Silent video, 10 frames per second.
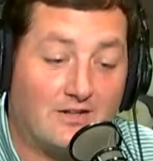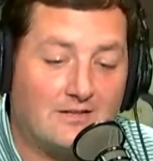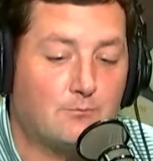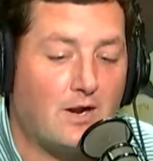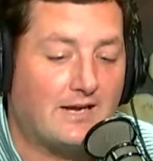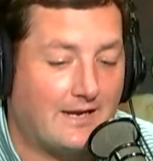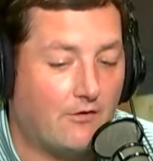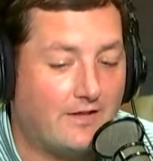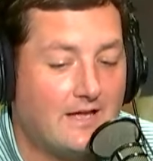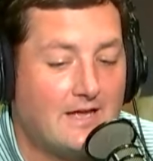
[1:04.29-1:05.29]
And I think Brian
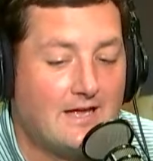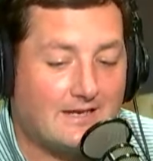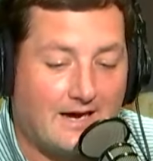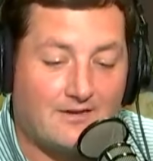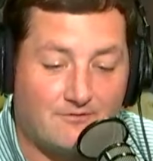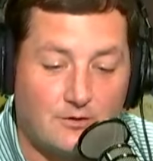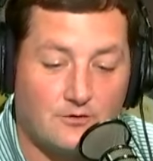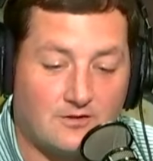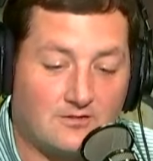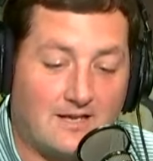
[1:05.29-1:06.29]
Kelly kind of
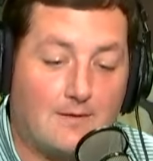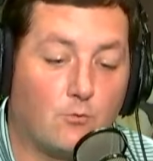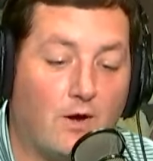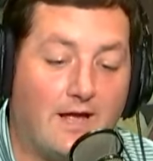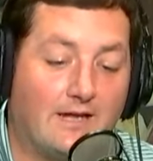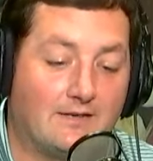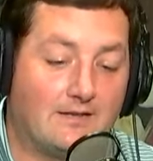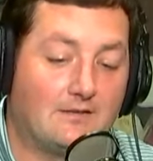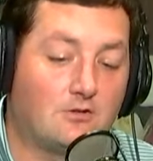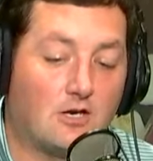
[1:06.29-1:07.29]
feels the same way,
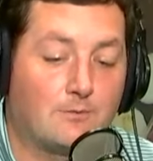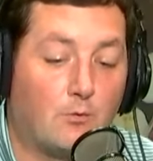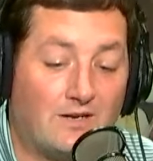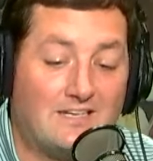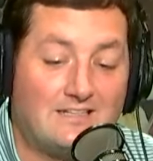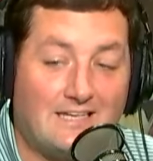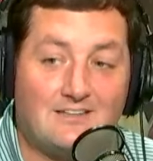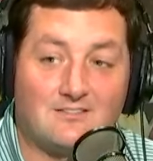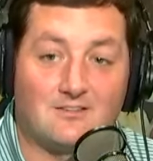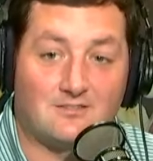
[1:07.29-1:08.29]
and he talked about what he
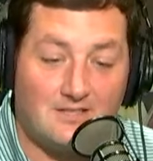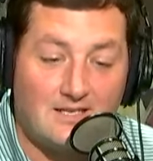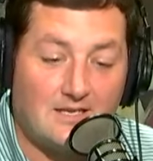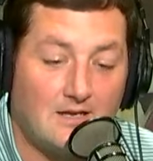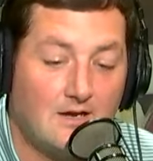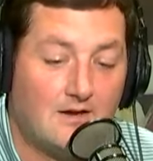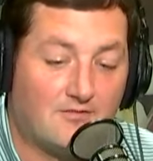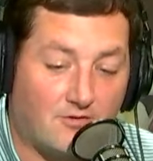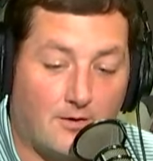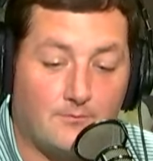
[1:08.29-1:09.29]
needs to see
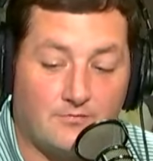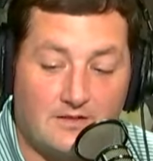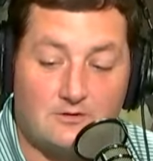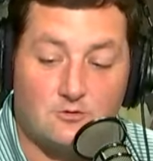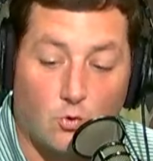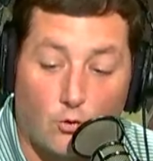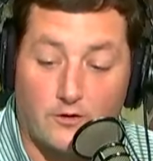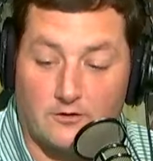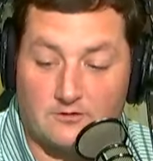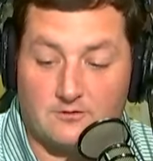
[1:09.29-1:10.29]
from these
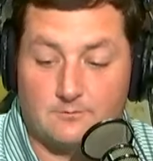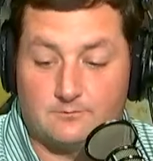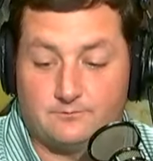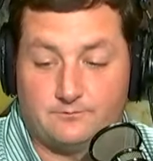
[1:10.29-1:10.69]
corners.